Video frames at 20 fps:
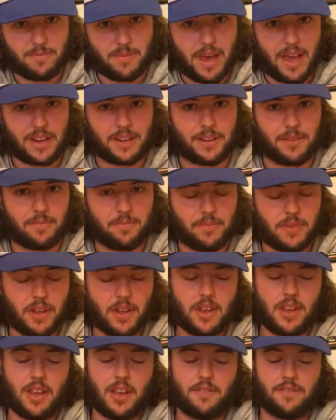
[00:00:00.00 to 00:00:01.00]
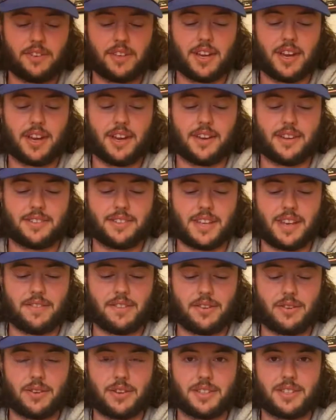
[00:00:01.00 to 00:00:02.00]
Magnum. If you guys
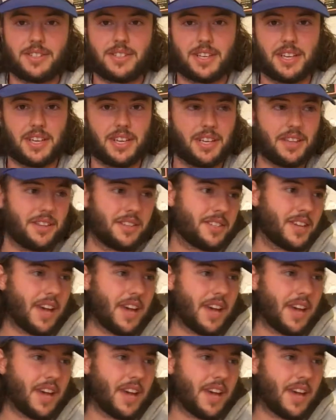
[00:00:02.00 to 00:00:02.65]
haven't already seen the